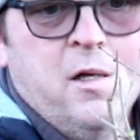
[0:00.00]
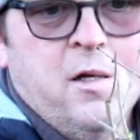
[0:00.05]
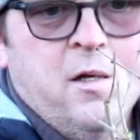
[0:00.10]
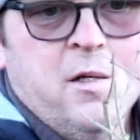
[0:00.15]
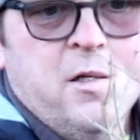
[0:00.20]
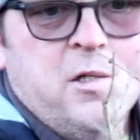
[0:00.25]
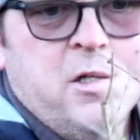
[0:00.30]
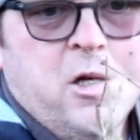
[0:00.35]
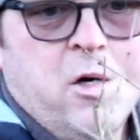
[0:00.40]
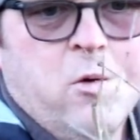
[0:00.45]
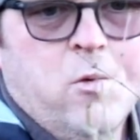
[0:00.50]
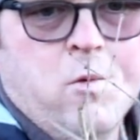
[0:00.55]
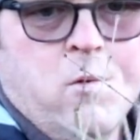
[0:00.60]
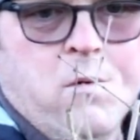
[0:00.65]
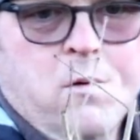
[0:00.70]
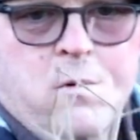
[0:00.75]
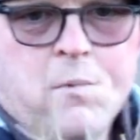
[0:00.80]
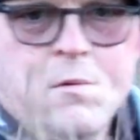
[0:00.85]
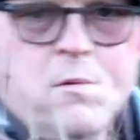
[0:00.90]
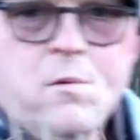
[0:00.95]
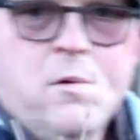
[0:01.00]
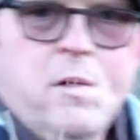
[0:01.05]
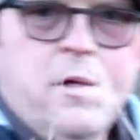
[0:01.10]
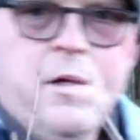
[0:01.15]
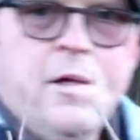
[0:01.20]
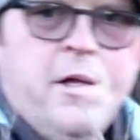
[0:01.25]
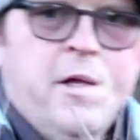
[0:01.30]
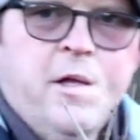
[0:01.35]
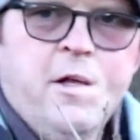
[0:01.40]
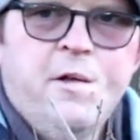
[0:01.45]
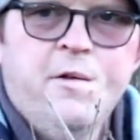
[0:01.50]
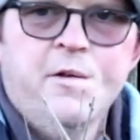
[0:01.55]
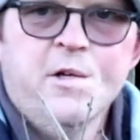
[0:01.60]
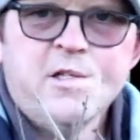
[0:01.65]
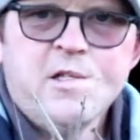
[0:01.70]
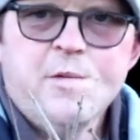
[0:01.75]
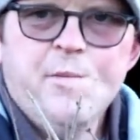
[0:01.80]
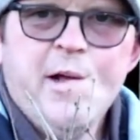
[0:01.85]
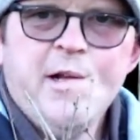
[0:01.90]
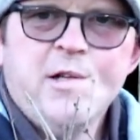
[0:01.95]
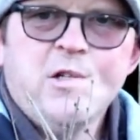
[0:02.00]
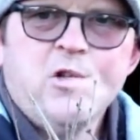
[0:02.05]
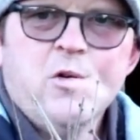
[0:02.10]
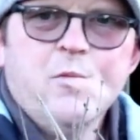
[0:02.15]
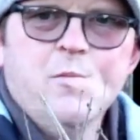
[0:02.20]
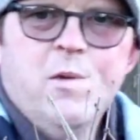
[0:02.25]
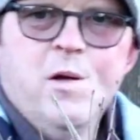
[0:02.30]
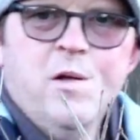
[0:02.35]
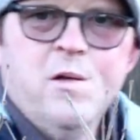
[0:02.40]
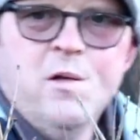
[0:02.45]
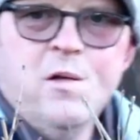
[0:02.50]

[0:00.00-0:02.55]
so you got to make some